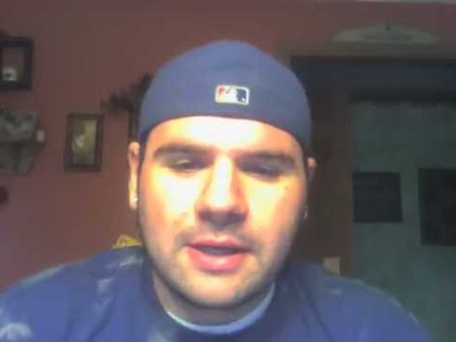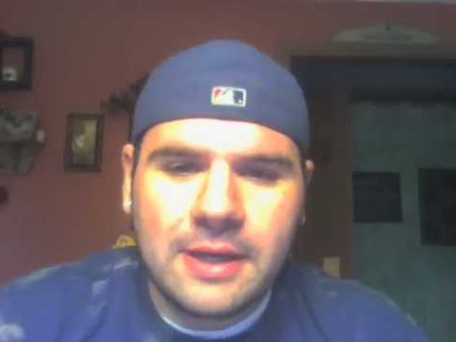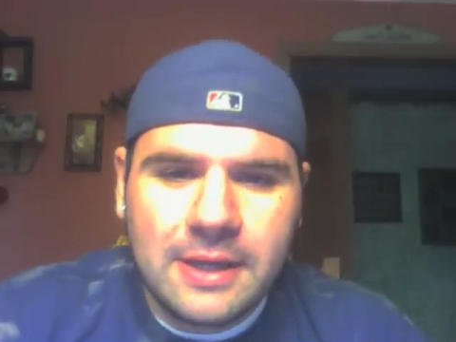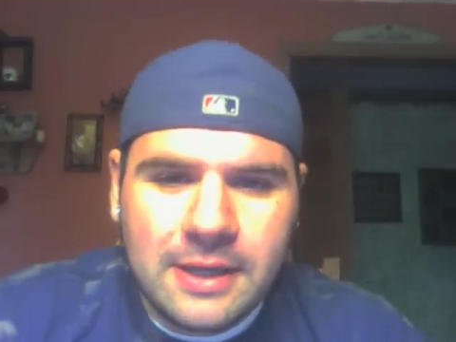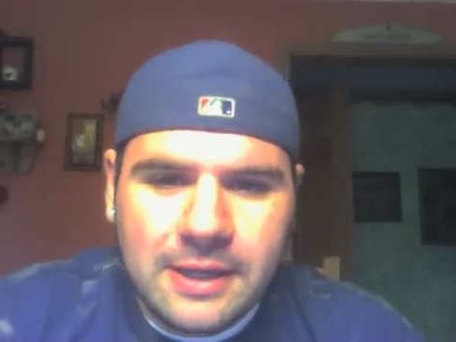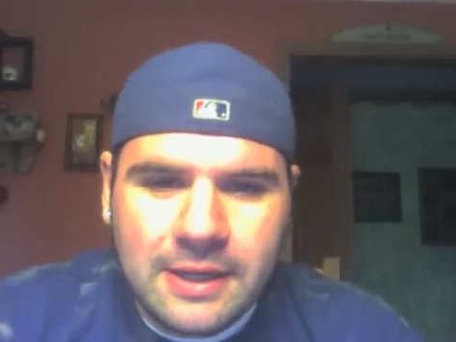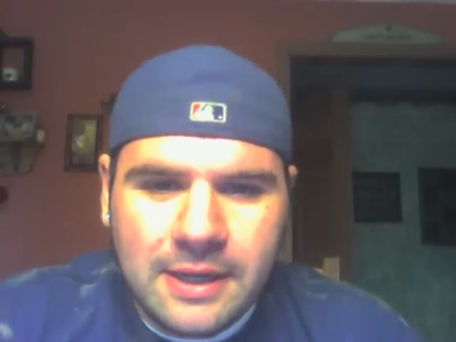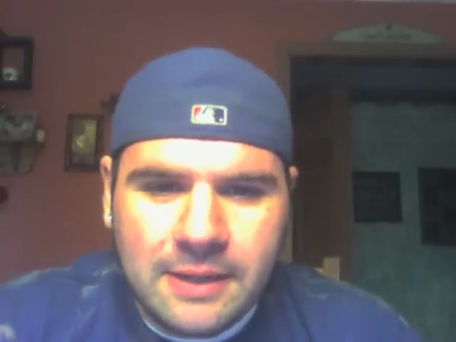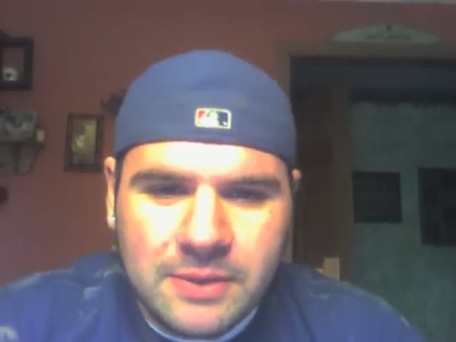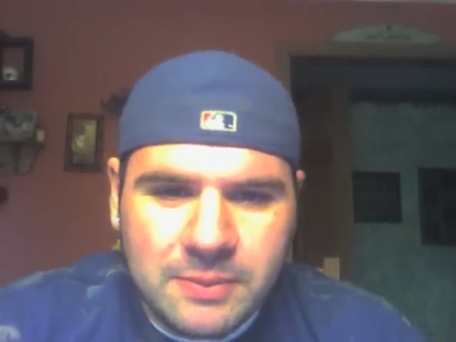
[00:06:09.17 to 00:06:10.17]
and,
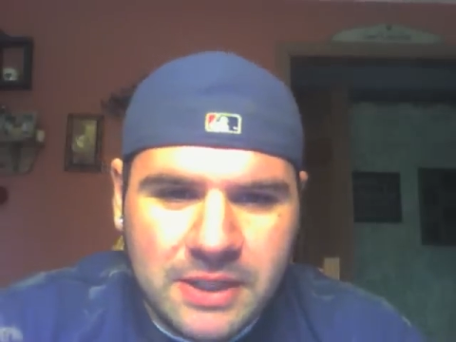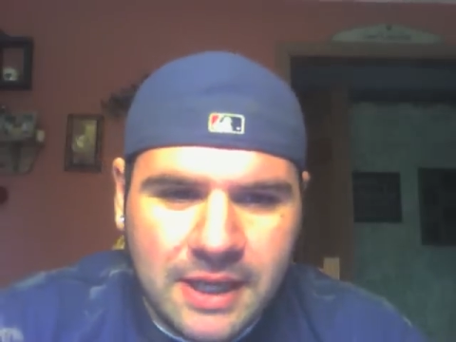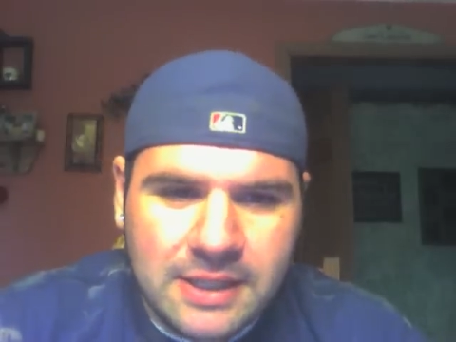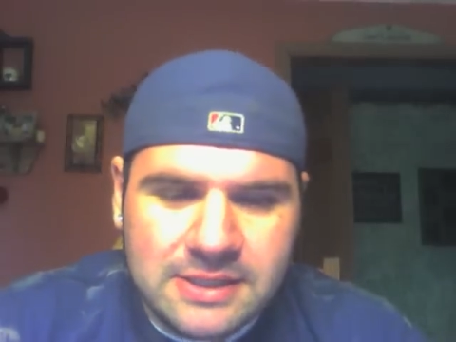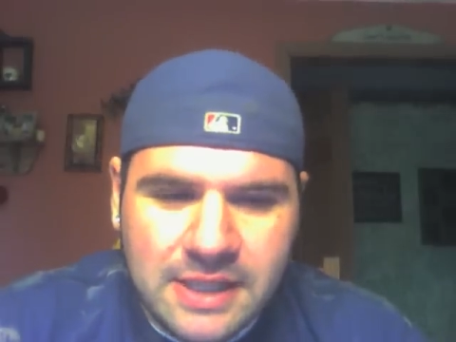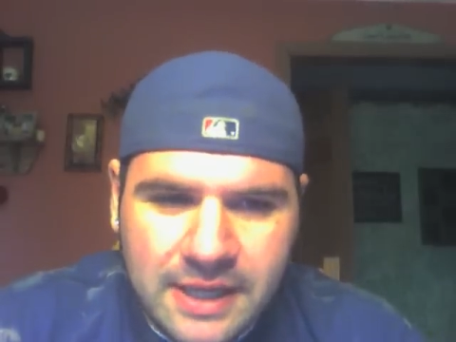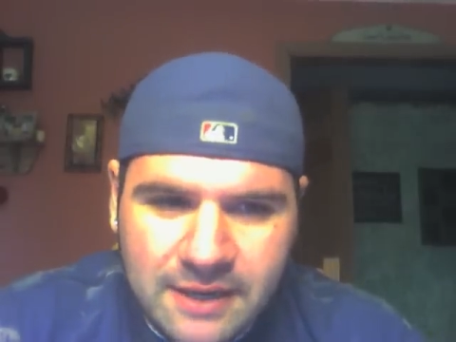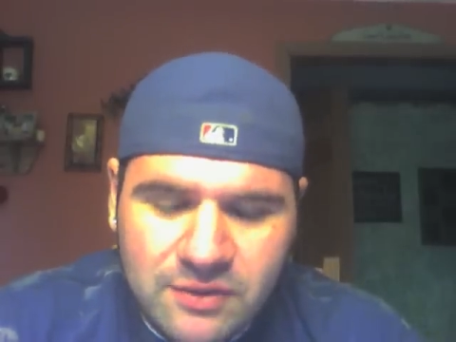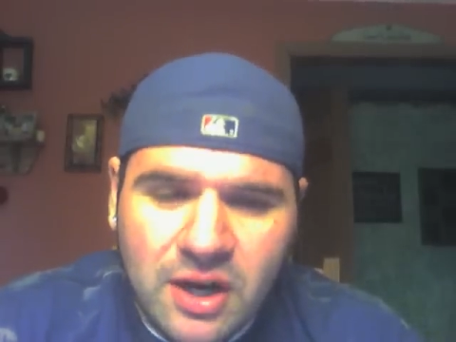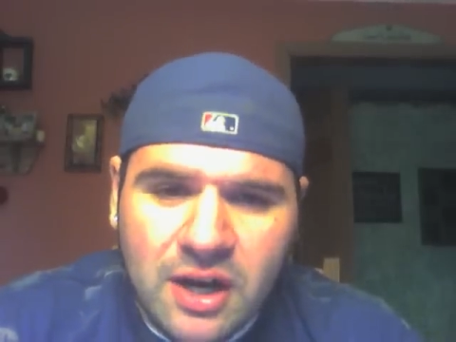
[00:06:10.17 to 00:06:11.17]
and I'm going to be honest, I
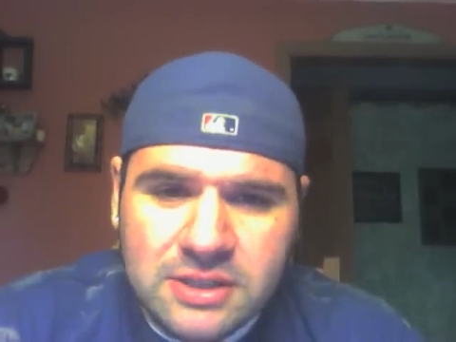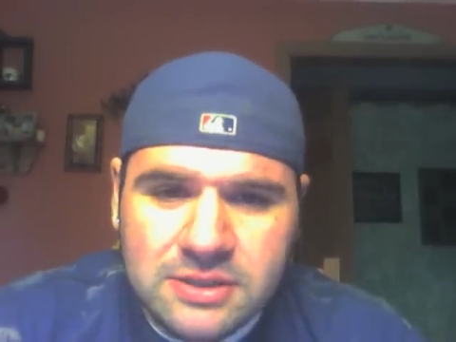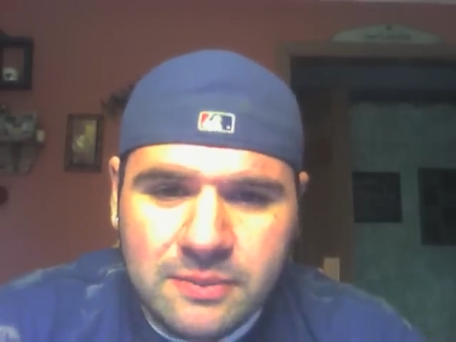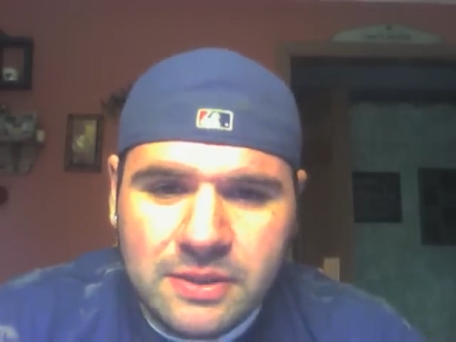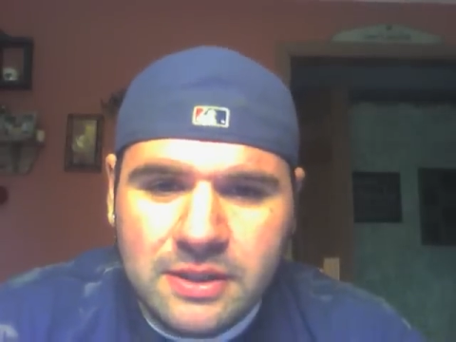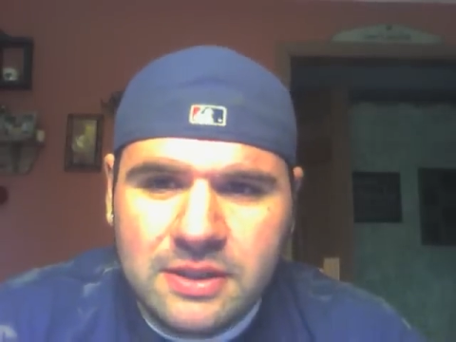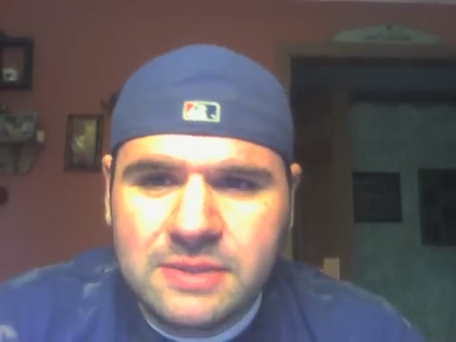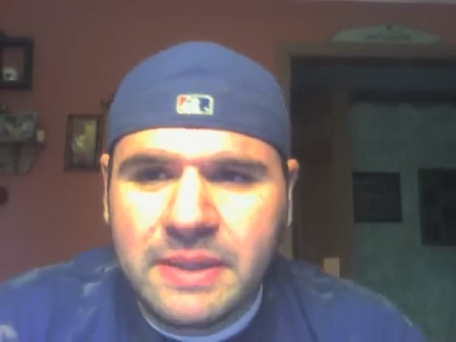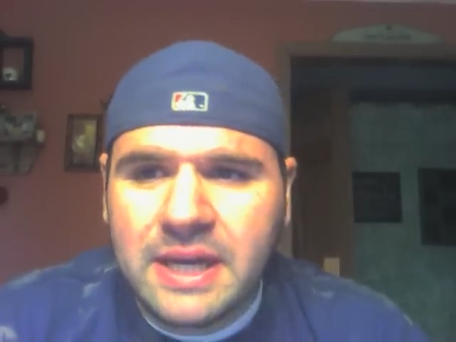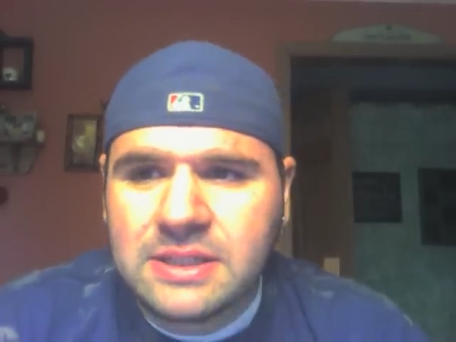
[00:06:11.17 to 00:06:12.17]
have lost something in
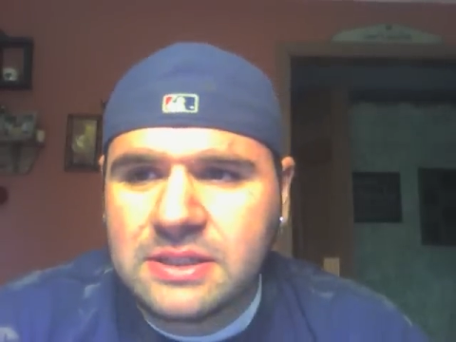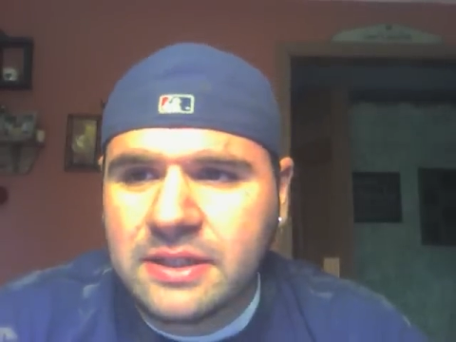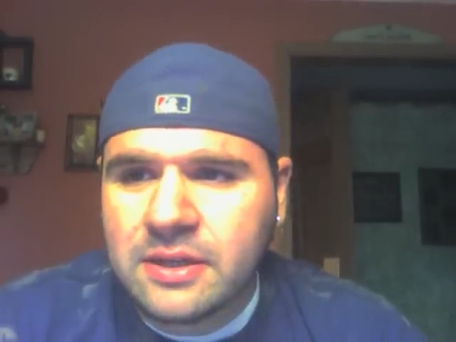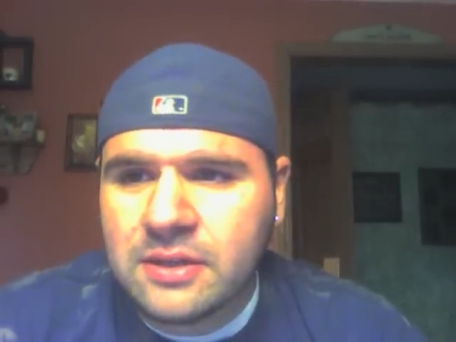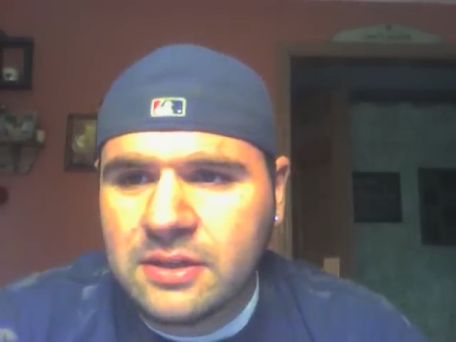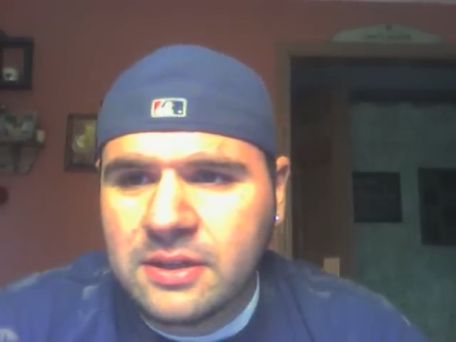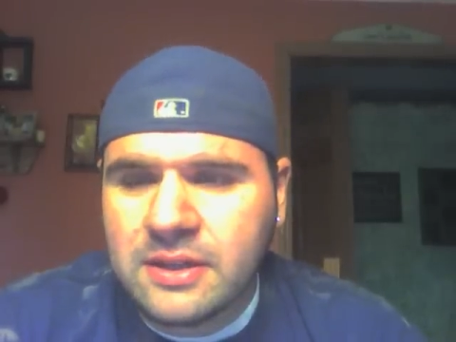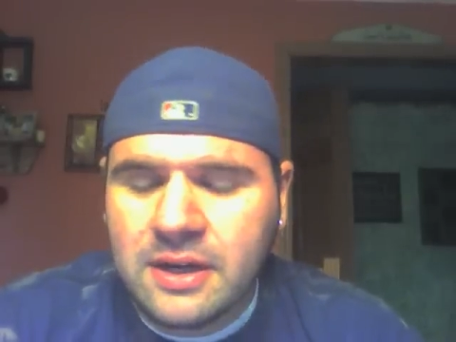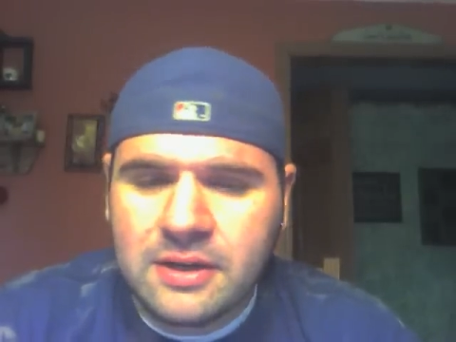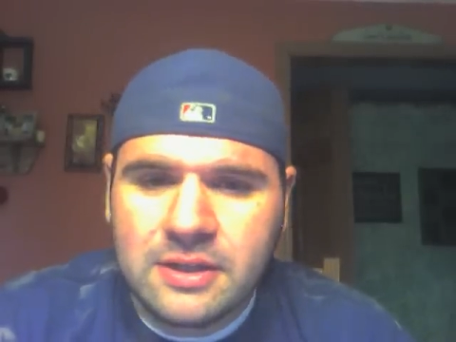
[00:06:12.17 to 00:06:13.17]
this past year,
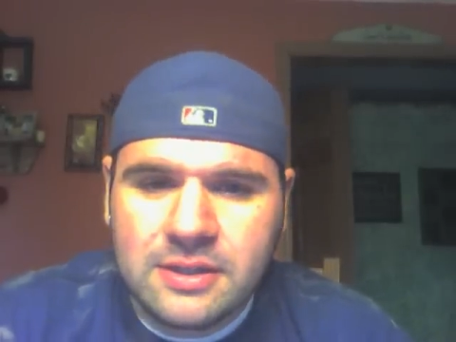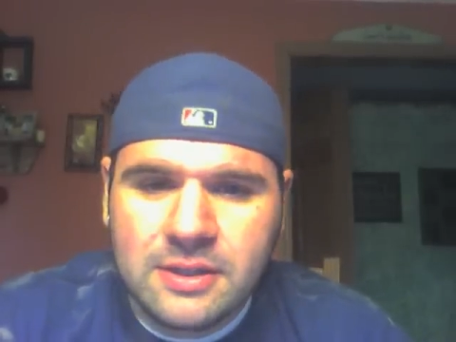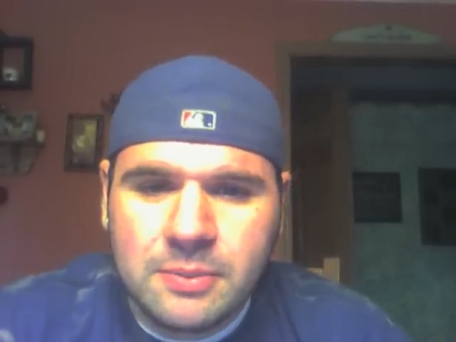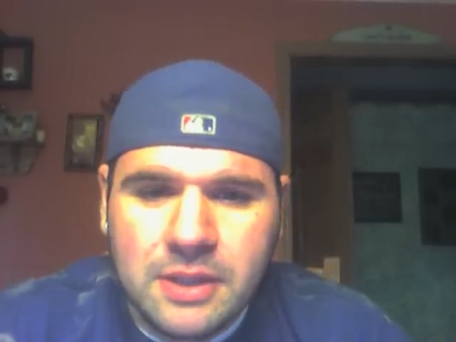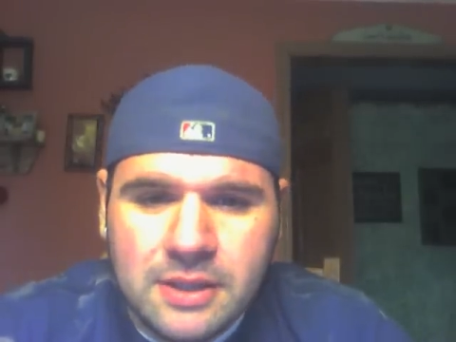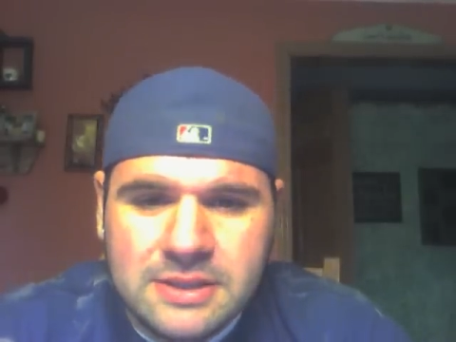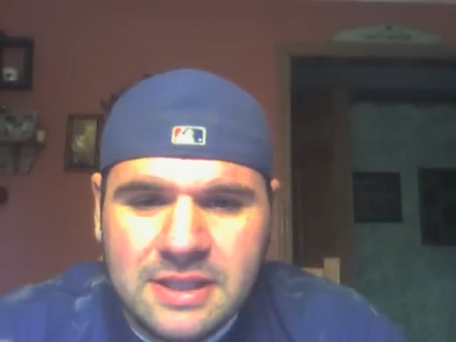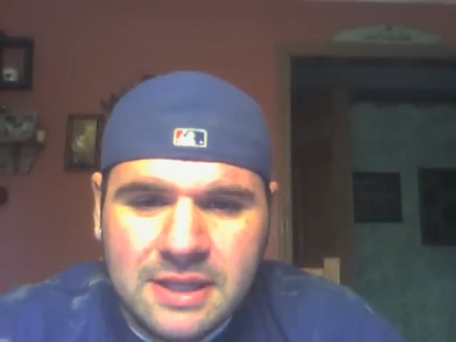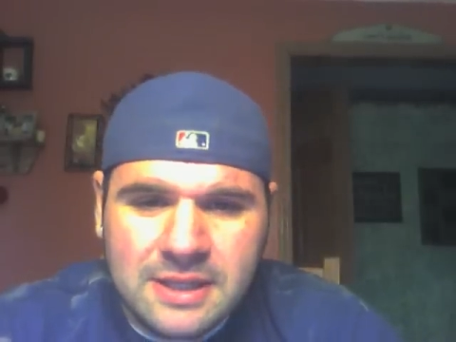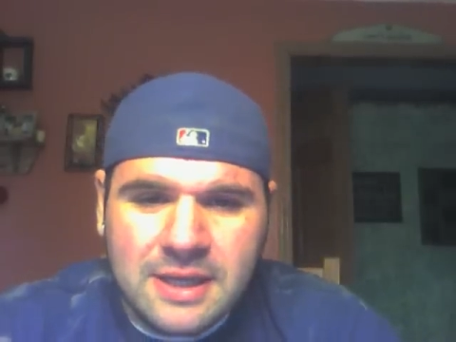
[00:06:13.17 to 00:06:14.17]
and then I'll get to the picks.